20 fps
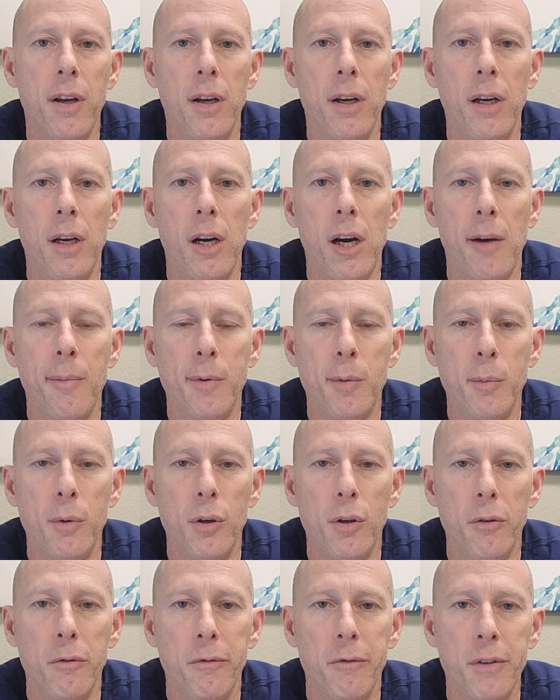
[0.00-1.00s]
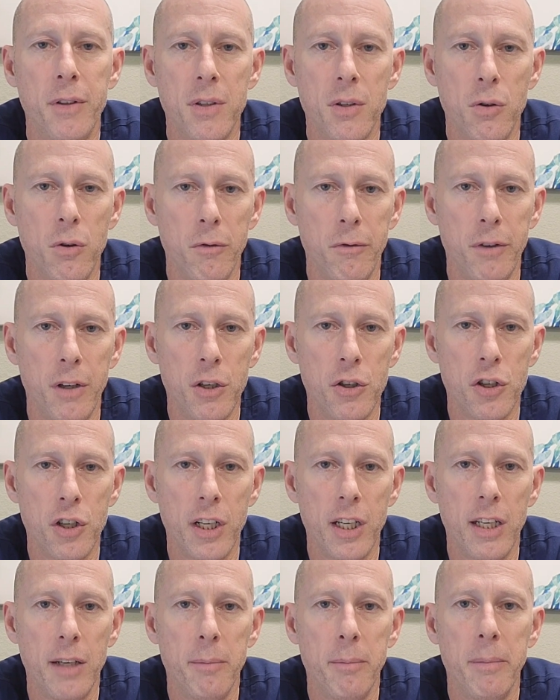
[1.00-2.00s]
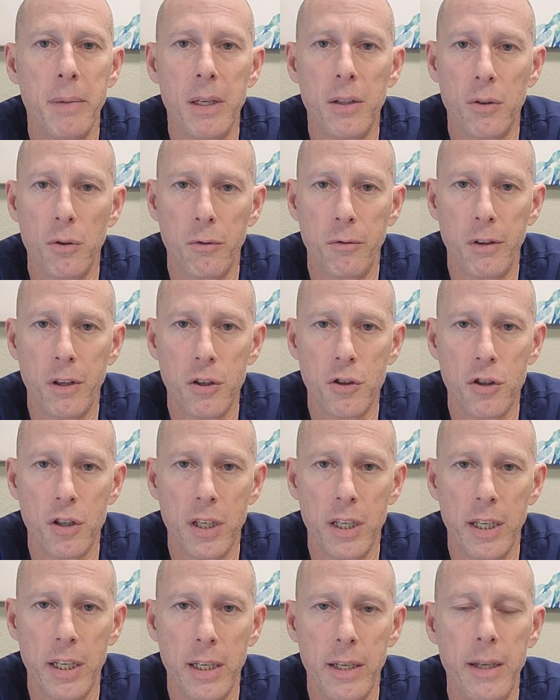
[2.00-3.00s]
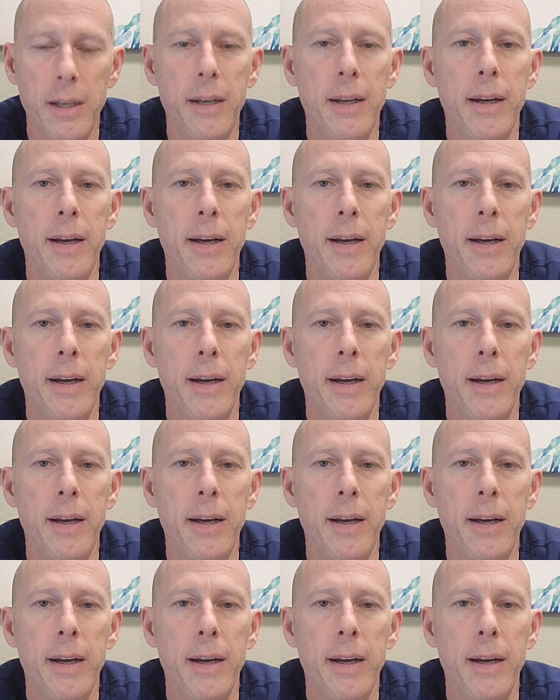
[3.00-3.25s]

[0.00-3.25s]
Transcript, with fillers: uh, optimal physical functioning, mental functioning,